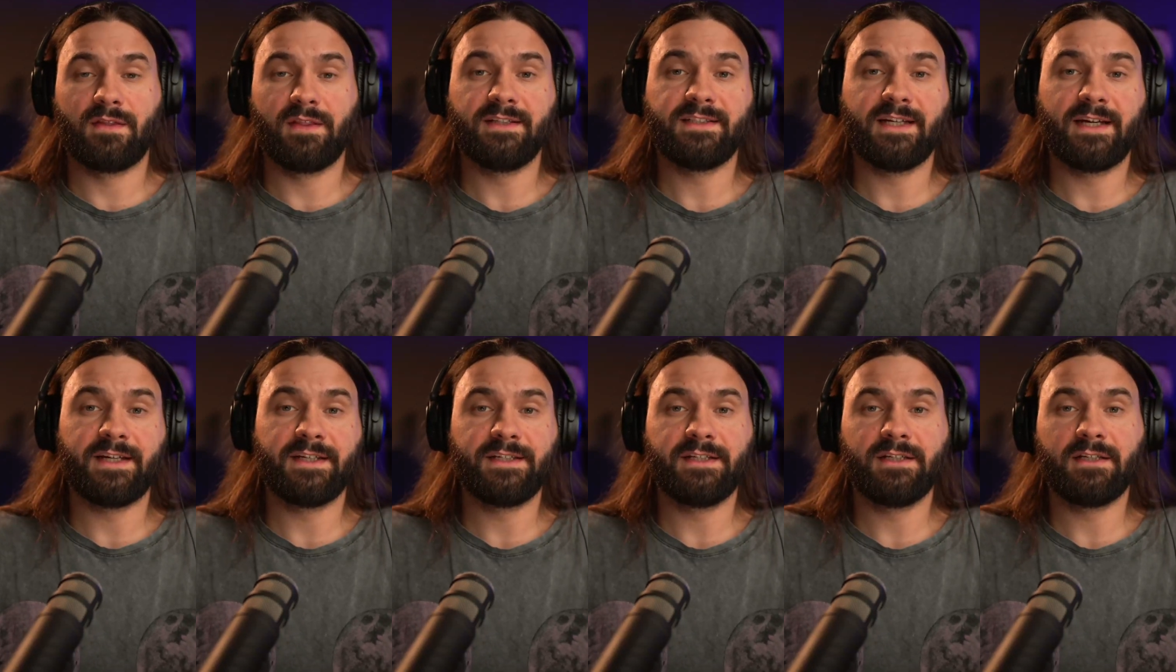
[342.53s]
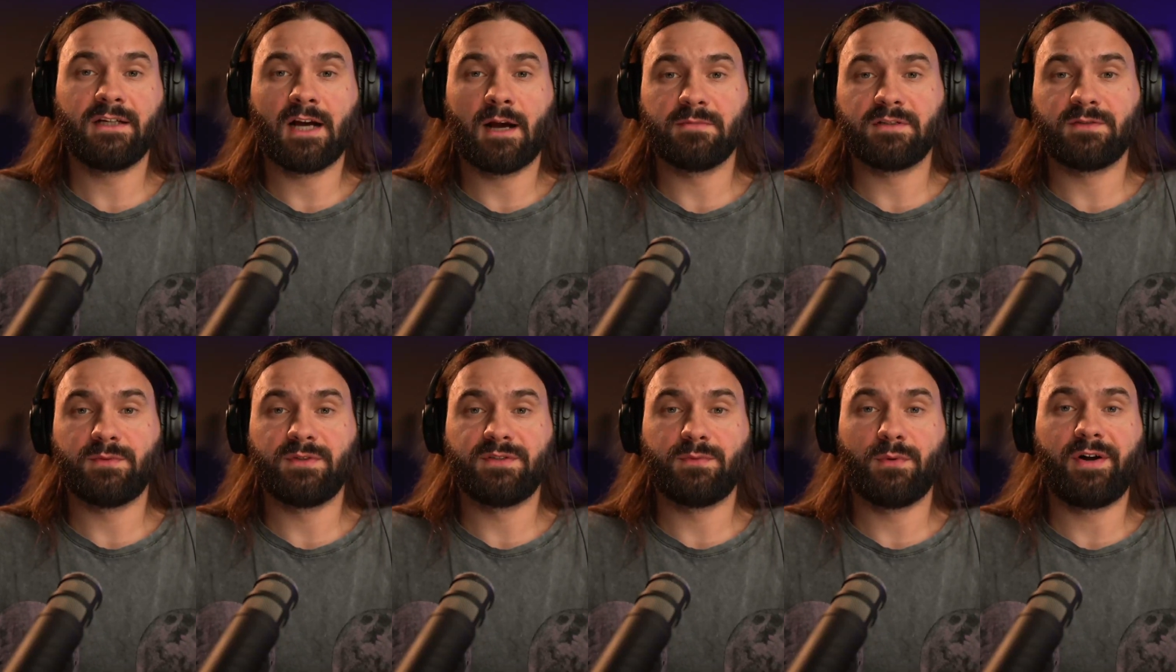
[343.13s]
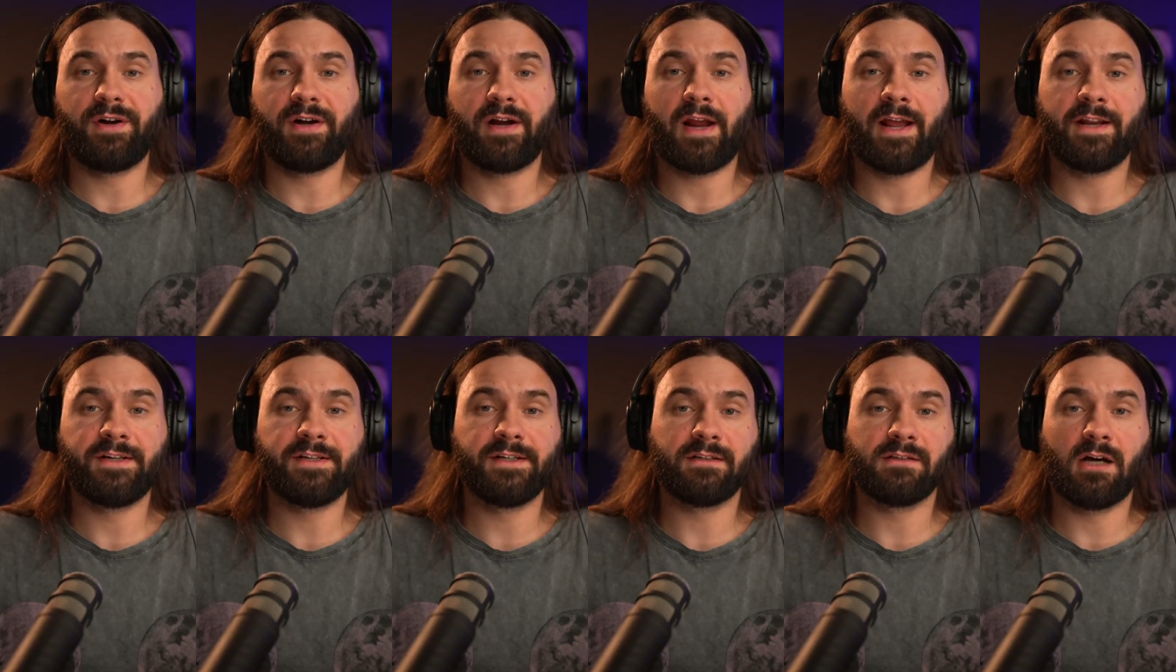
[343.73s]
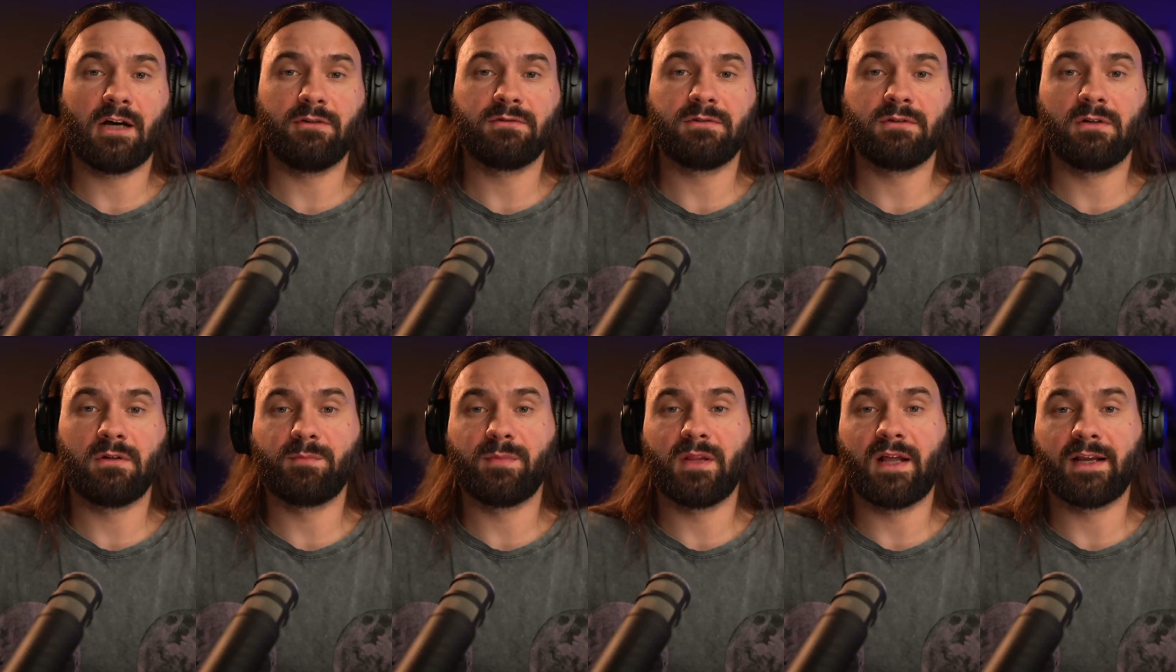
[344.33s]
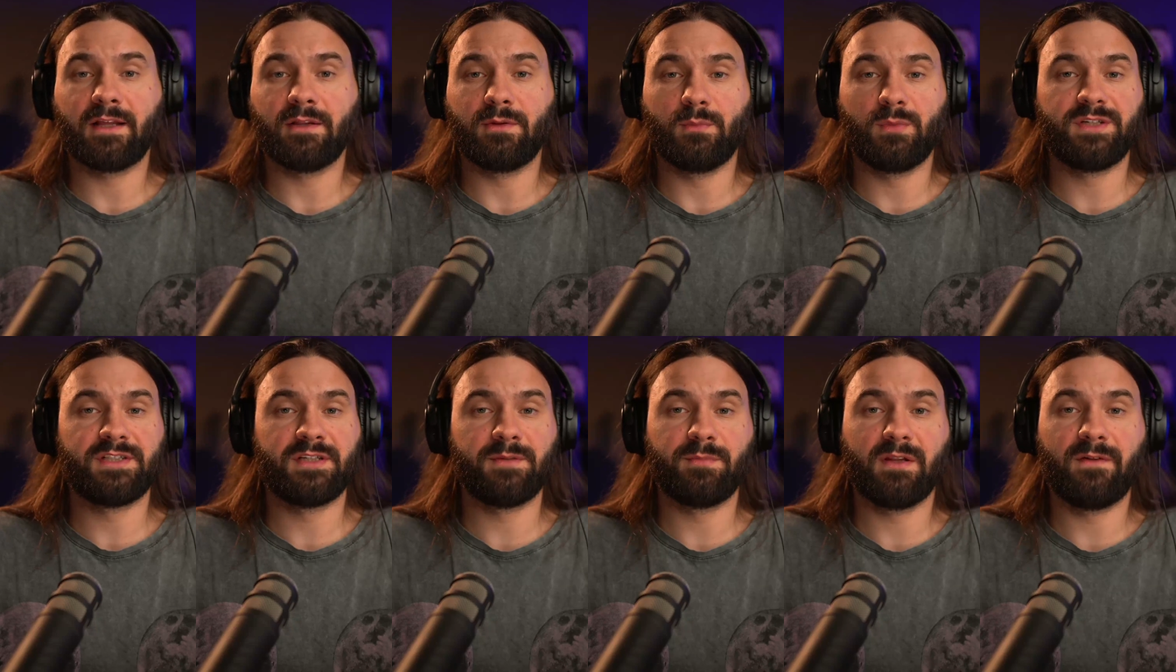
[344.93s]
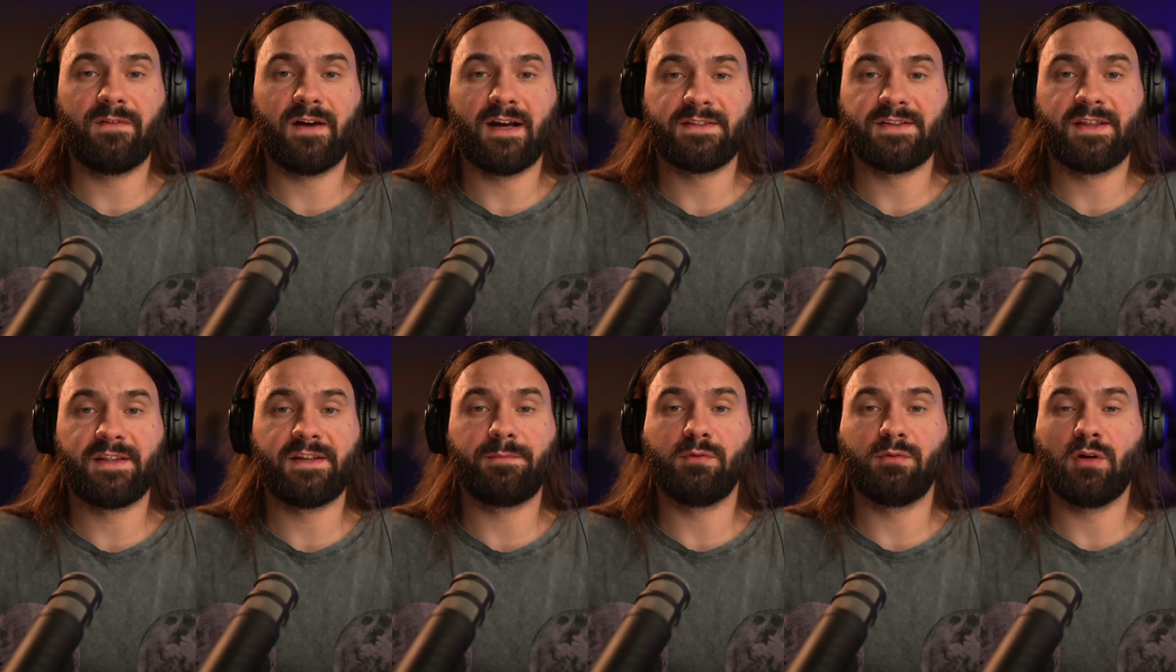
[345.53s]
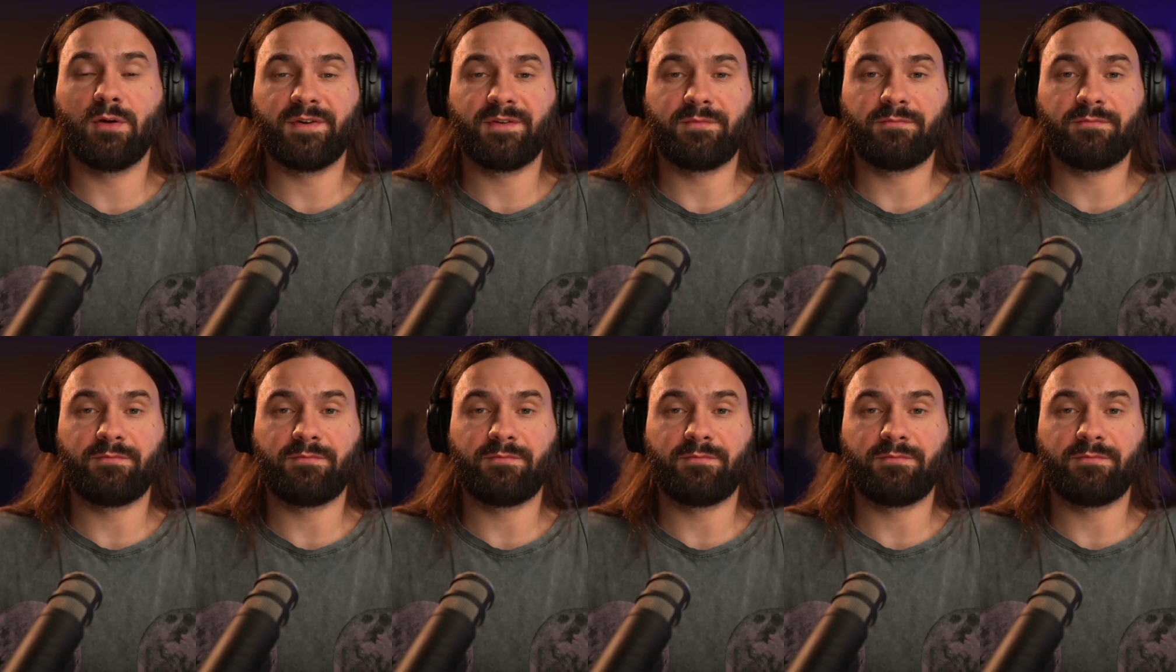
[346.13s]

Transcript: This I D E comes with very handy Cloud Code plugin, which simplifies the deployment